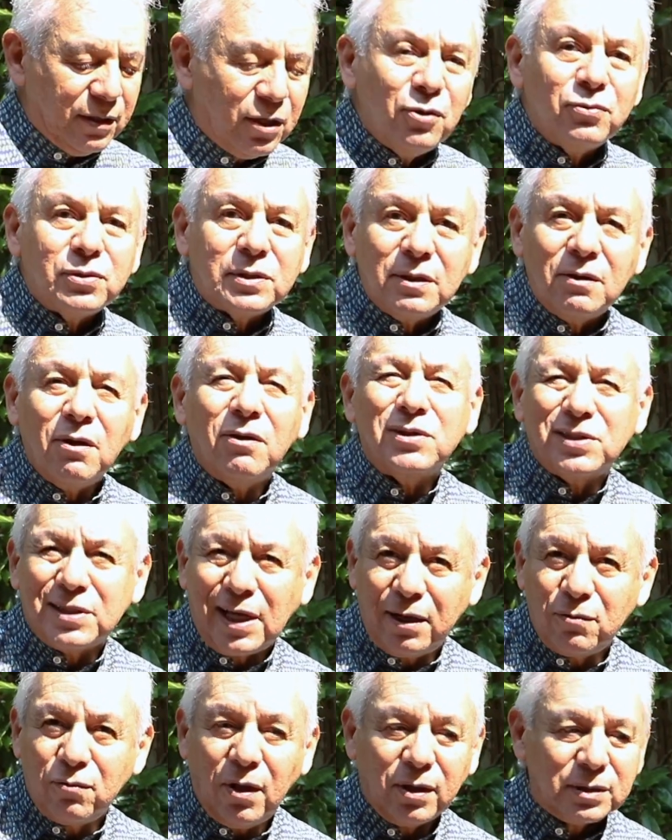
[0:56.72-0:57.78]
Houston, on
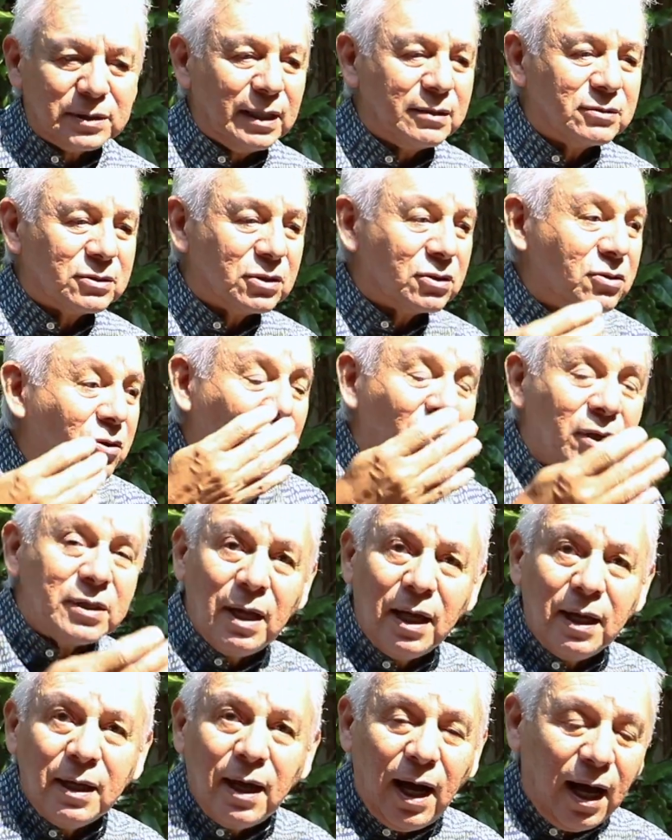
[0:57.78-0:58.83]
sidewalks. They grow
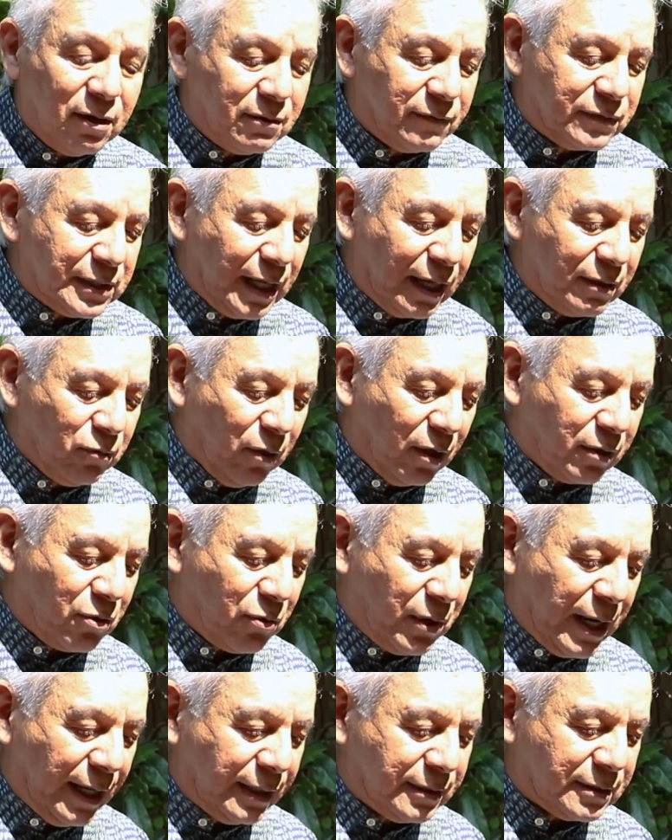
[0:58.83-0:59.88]
out of sidewalk
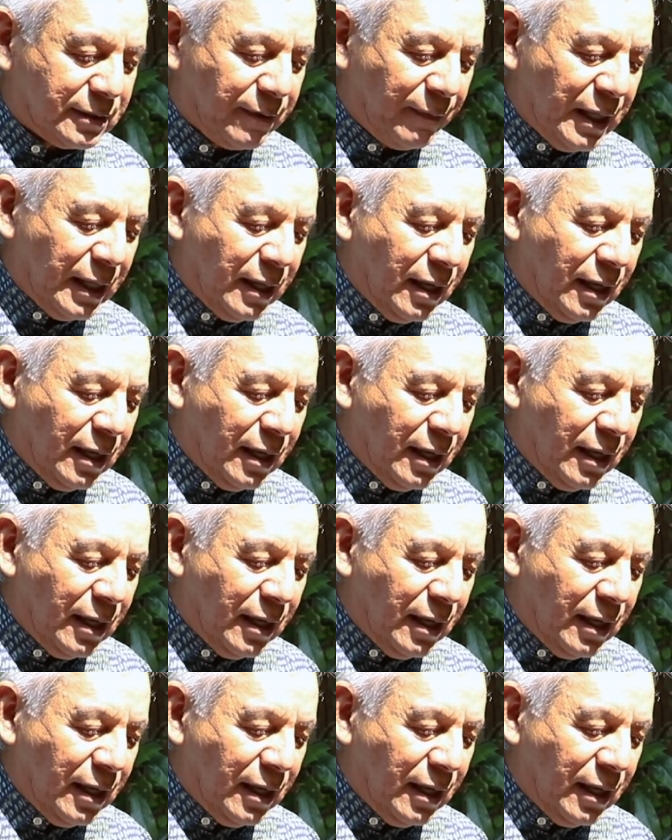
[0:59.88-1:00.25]
cracks.